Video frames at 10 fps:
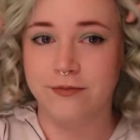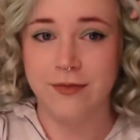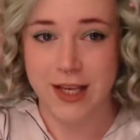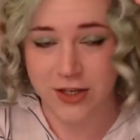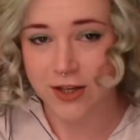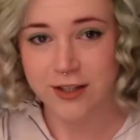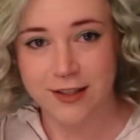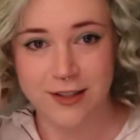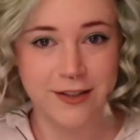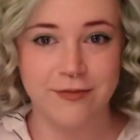It's
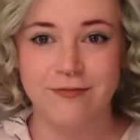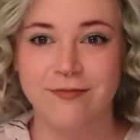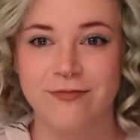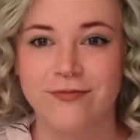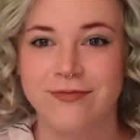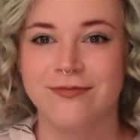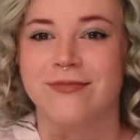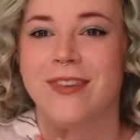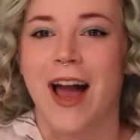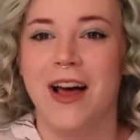just,
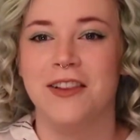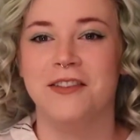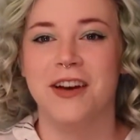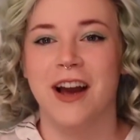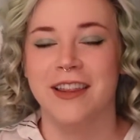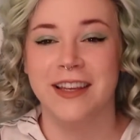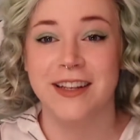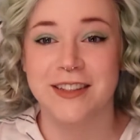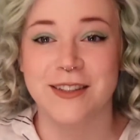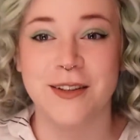I love it. I think
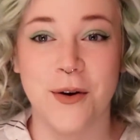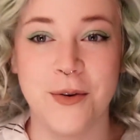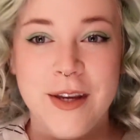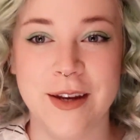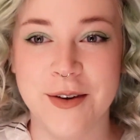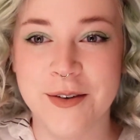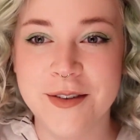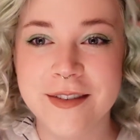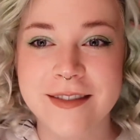it's so cute.